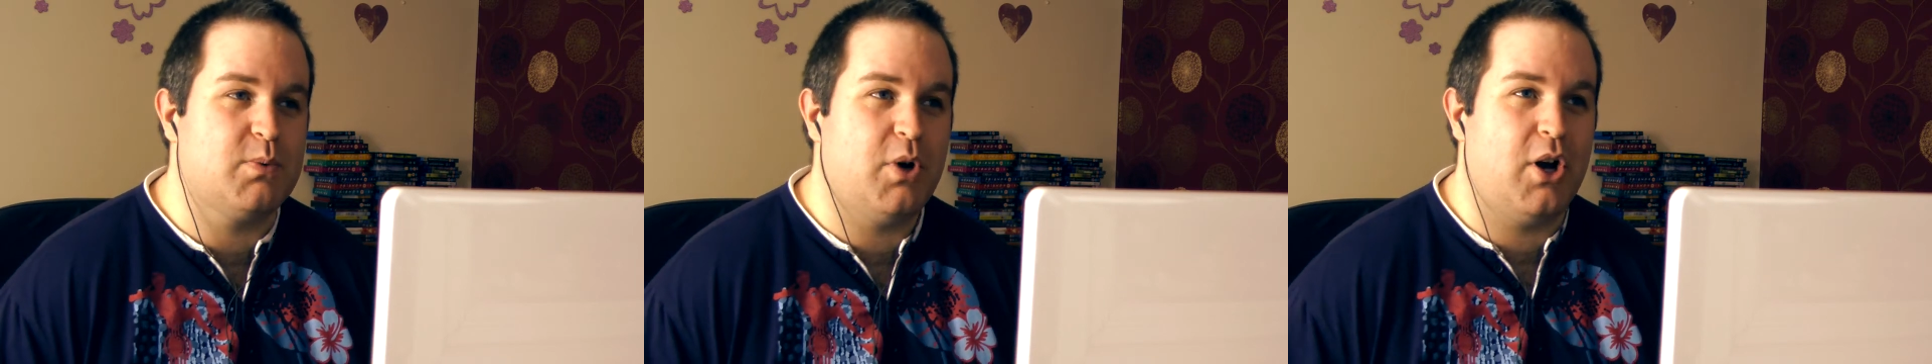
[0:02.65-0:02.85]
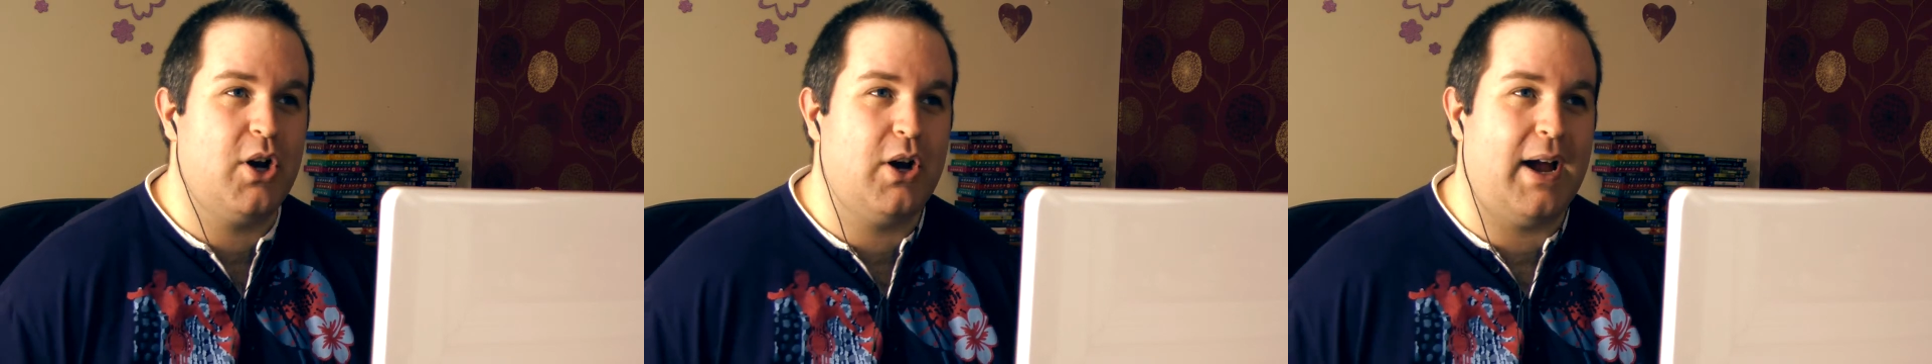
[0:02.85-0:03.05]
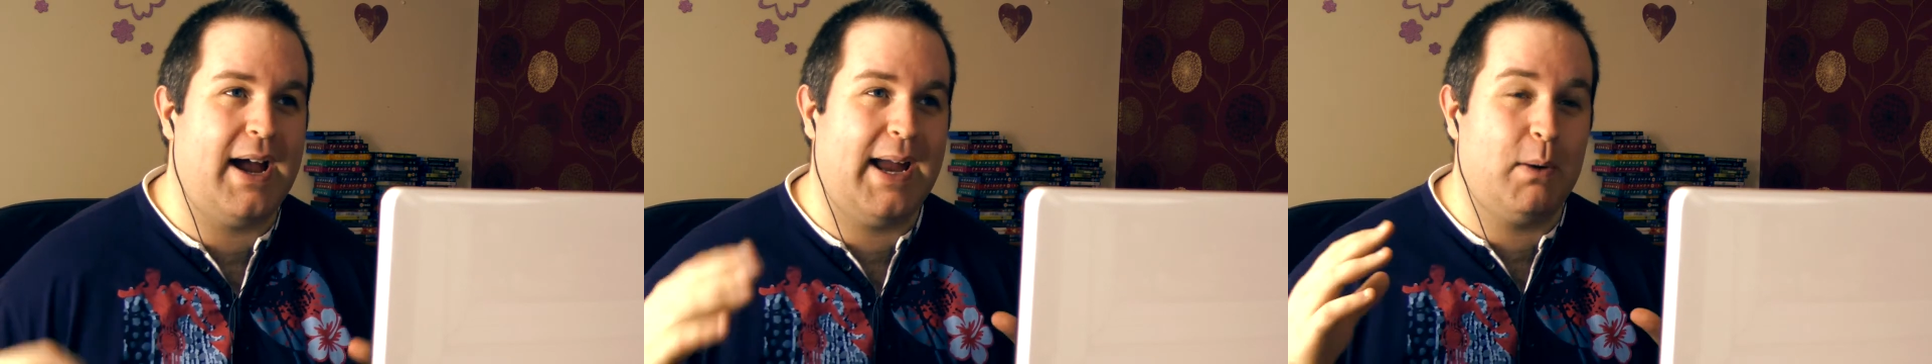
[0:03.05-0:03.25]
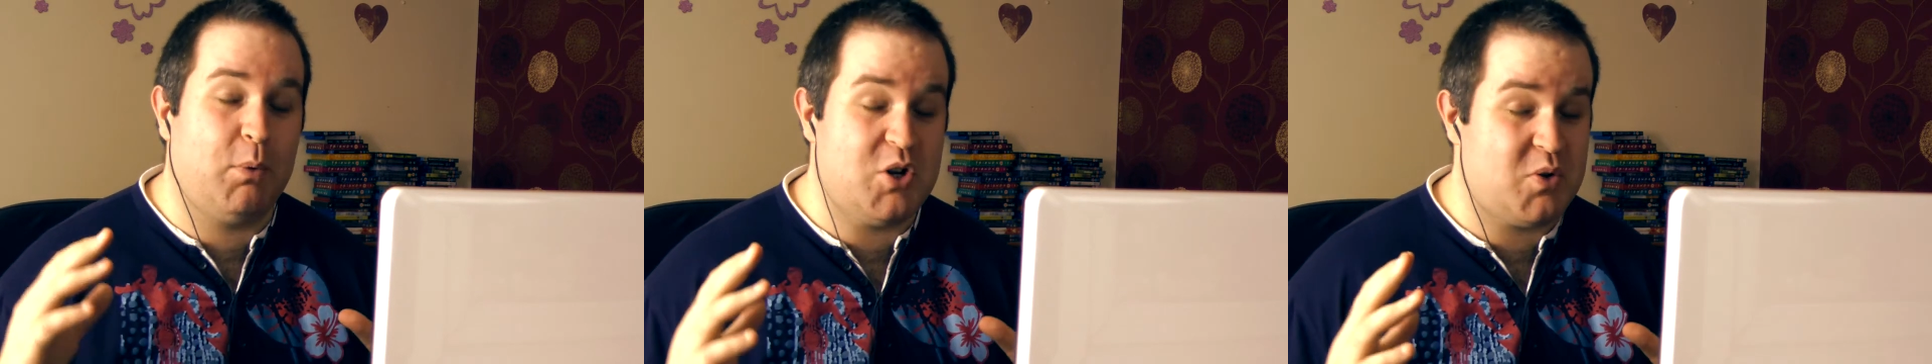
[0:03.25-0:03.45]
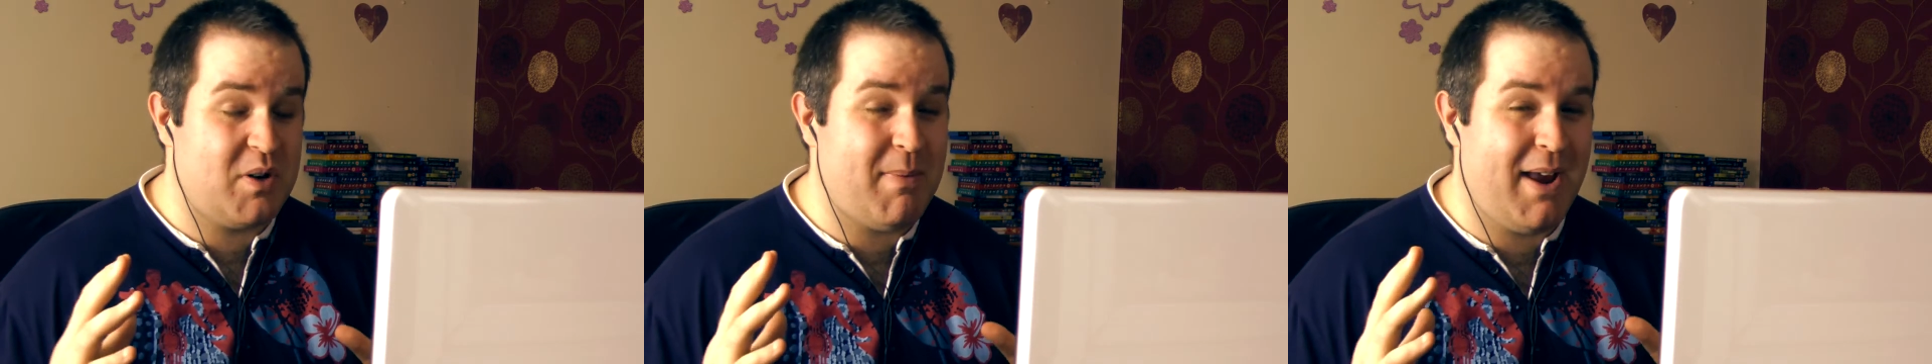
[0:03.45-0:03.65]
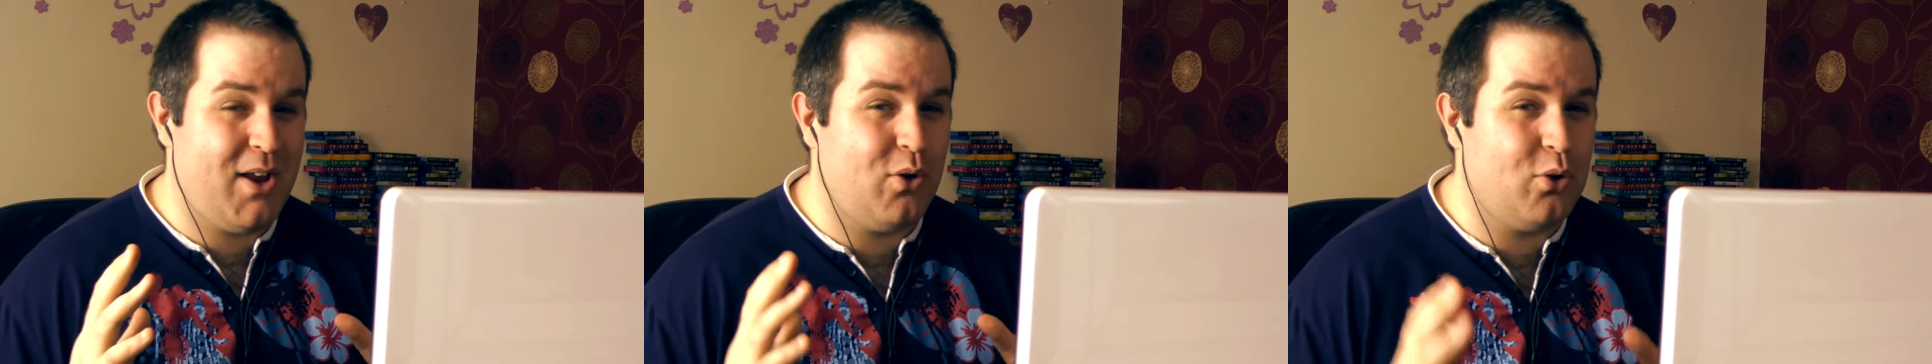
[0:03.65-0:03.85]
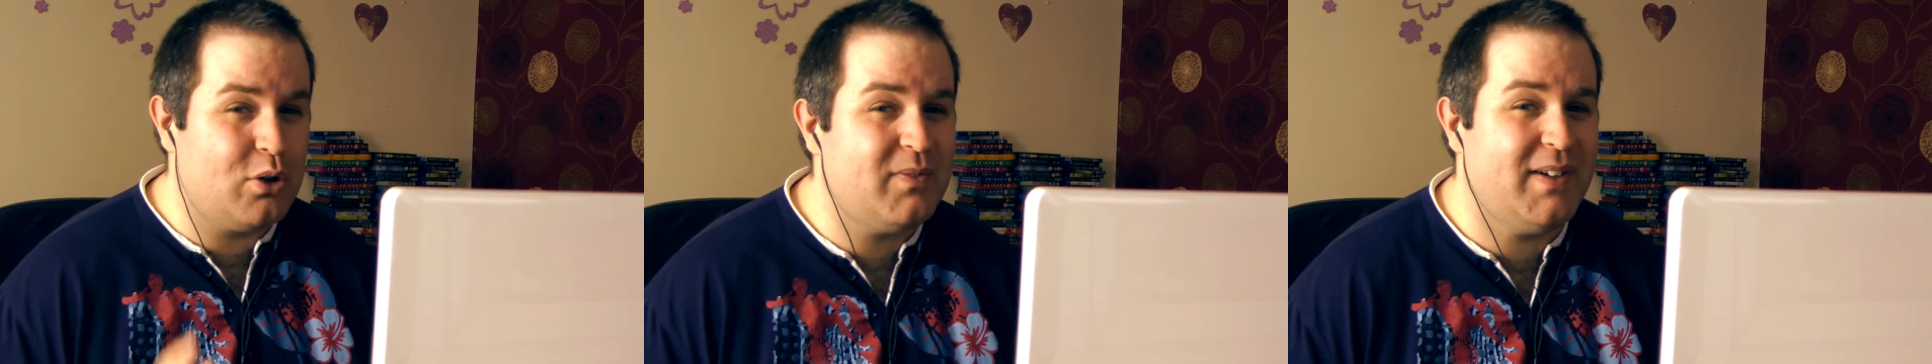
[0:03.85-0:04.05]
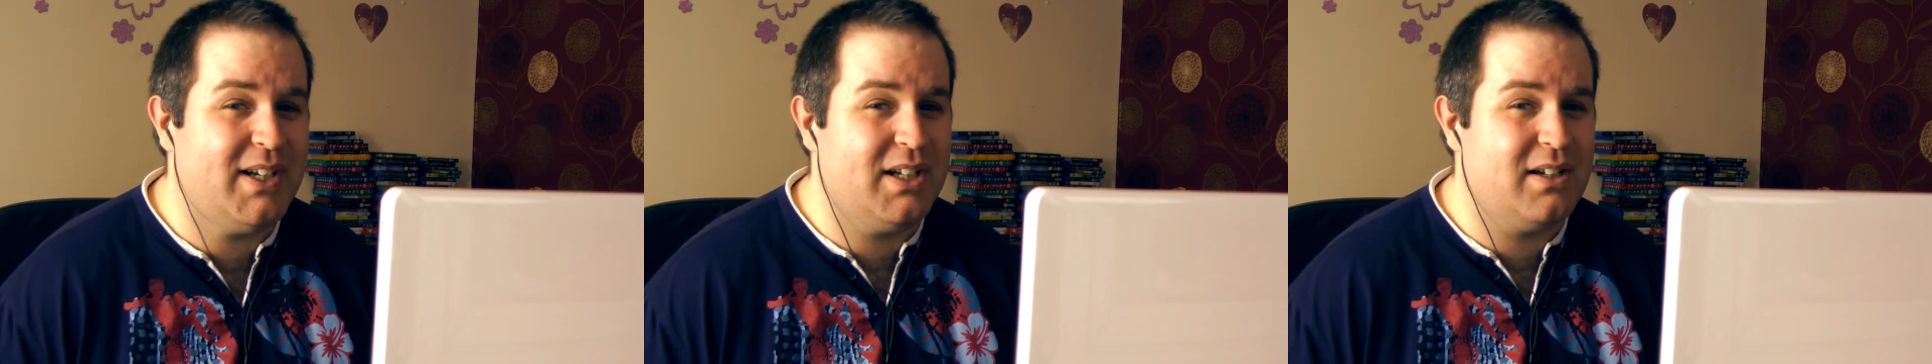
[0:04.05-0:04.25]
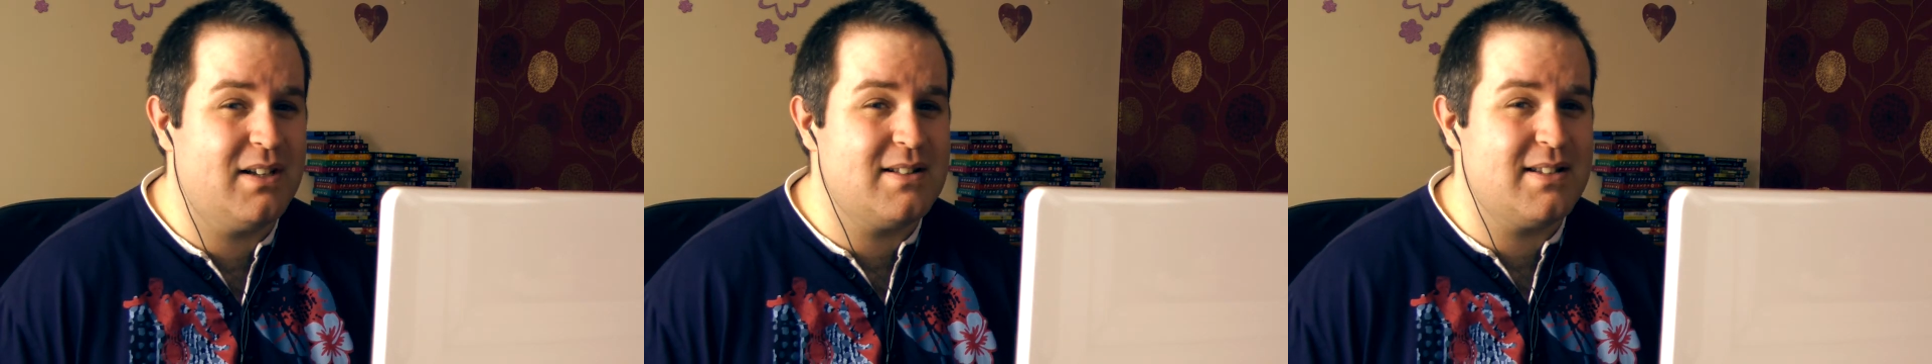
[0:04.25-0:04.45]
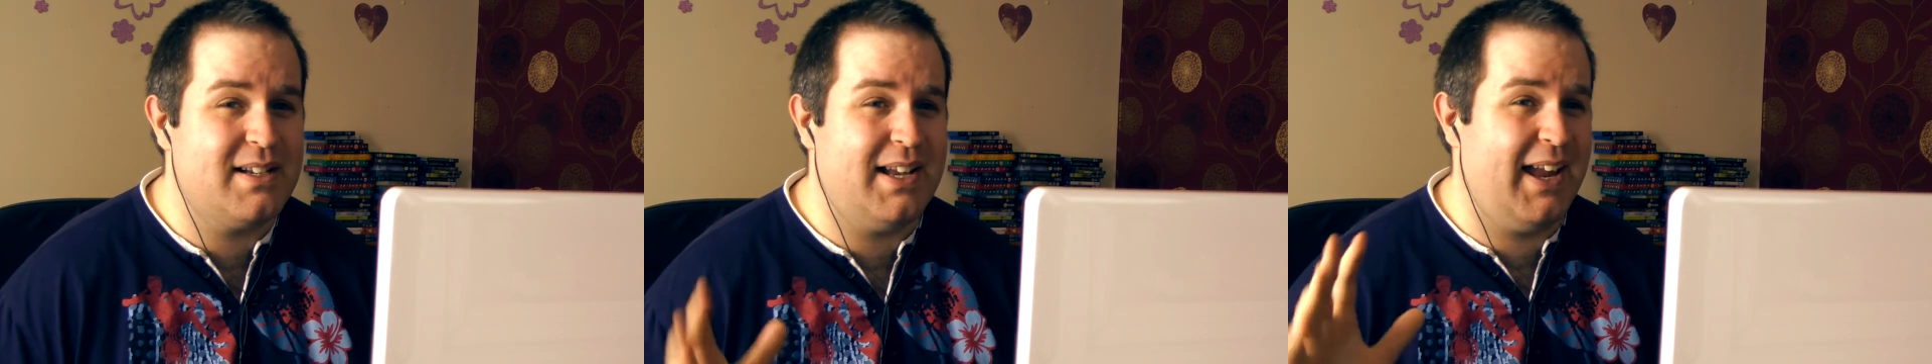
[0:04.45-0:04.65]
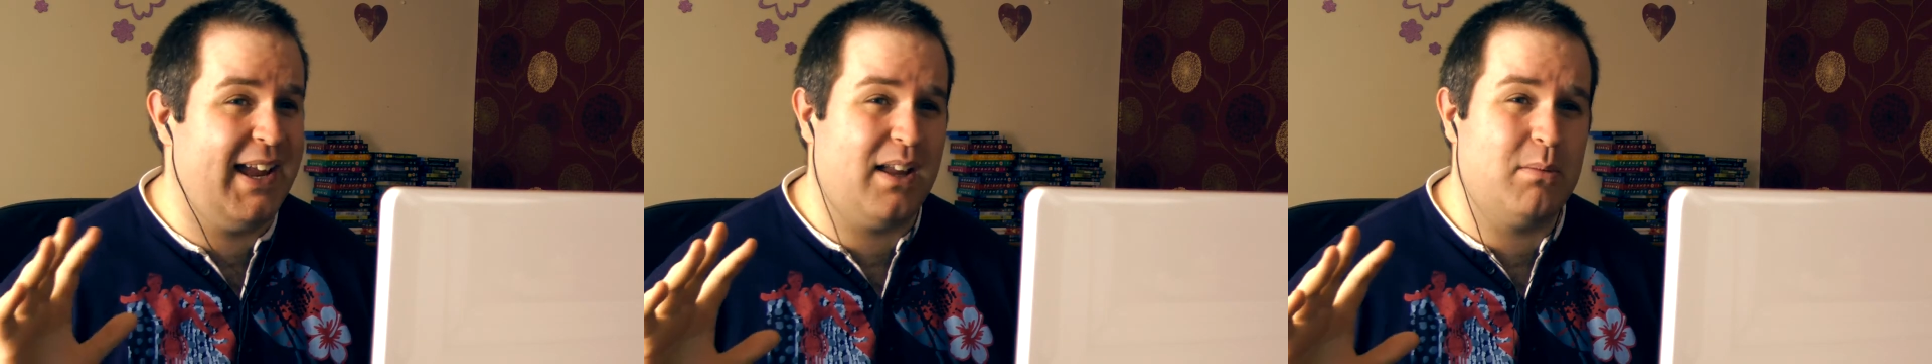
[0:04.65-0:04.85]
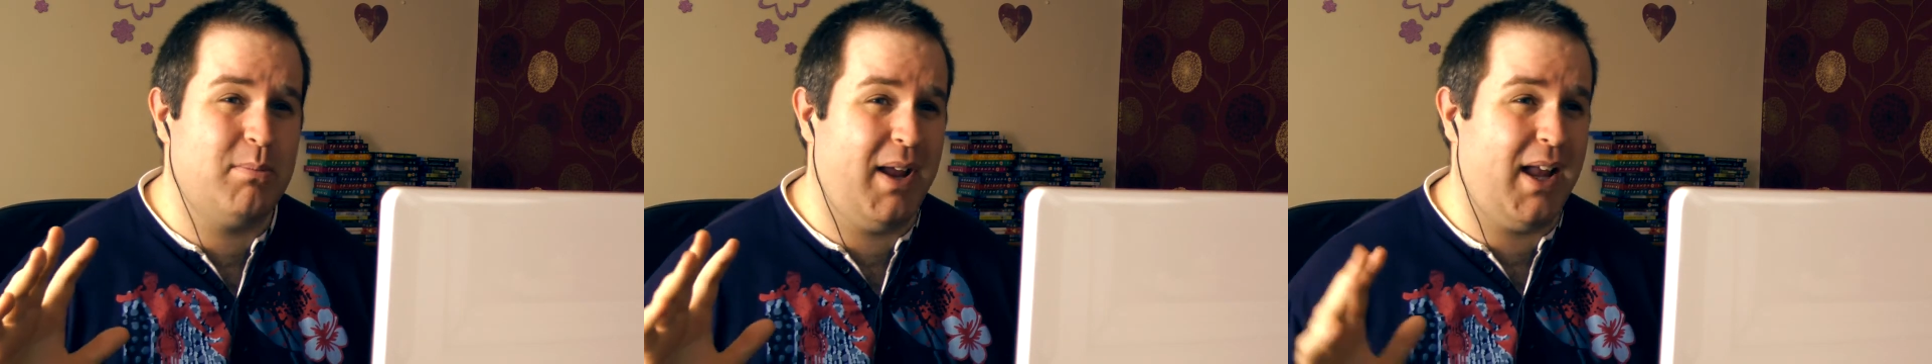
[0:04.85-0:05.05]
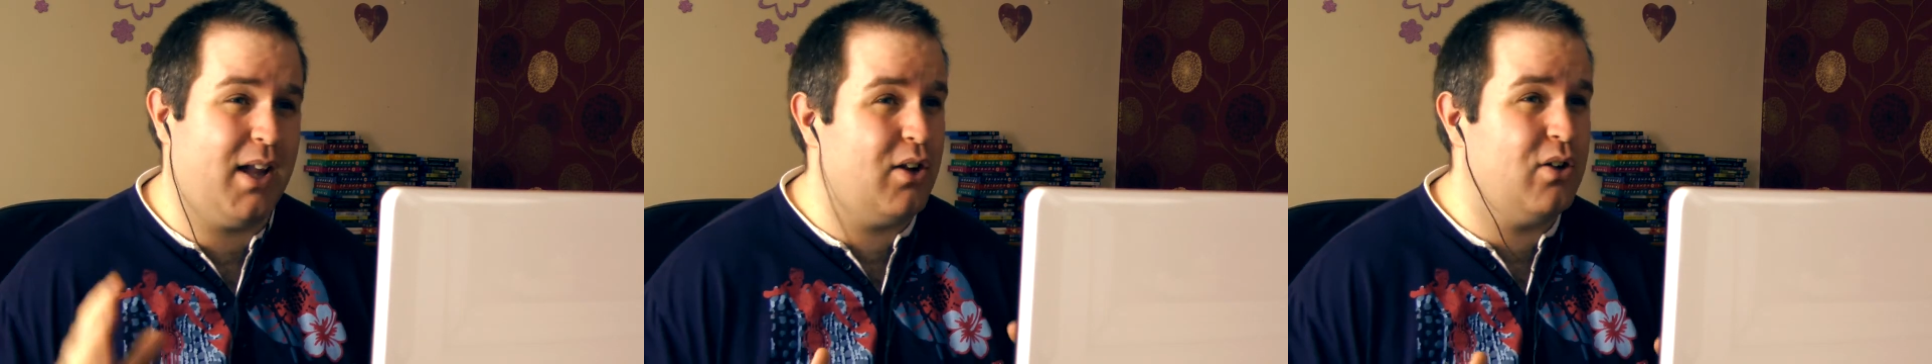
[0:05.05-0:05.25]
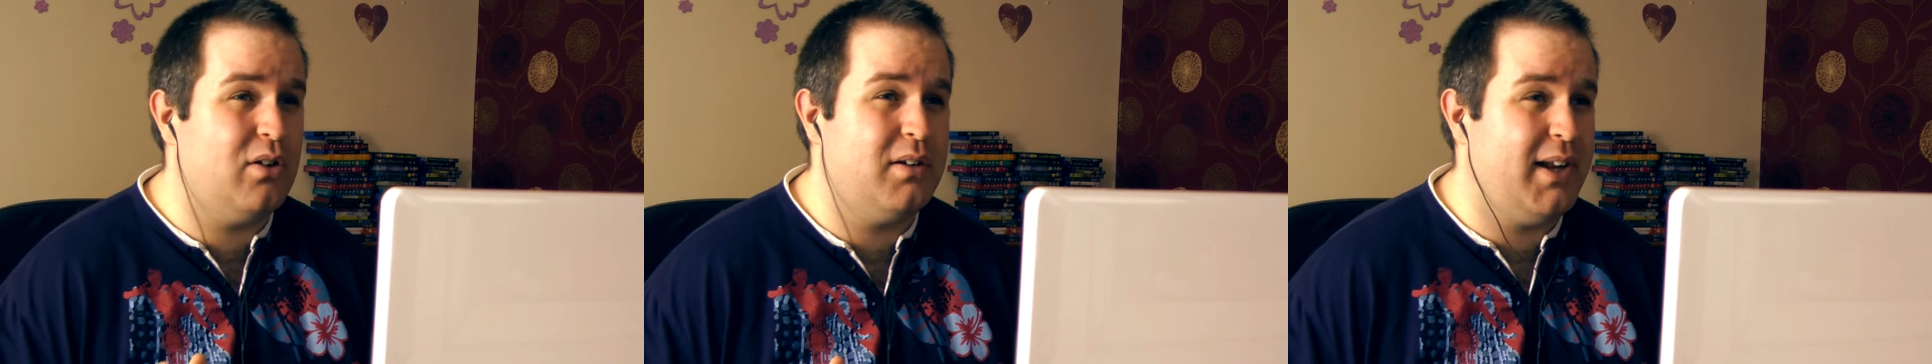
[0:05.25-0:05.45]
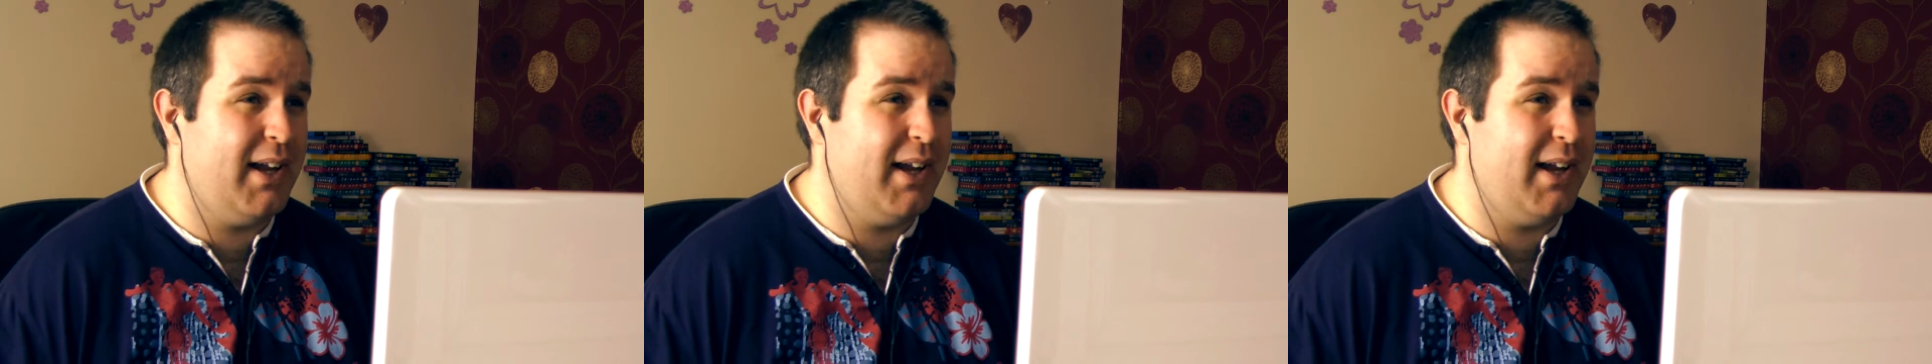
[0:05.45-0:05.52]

where I watch one of my old videos and it can be good,